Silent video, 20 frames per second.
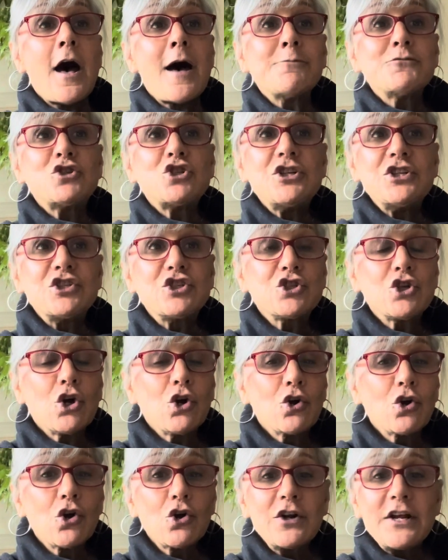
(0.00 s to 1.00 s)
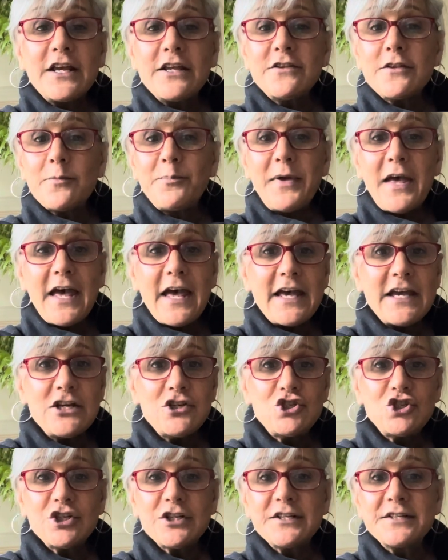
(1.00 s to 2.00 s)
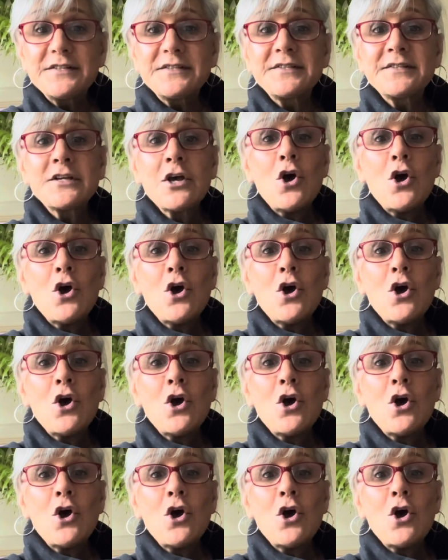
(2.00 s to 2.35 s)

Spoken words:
She's turning the pages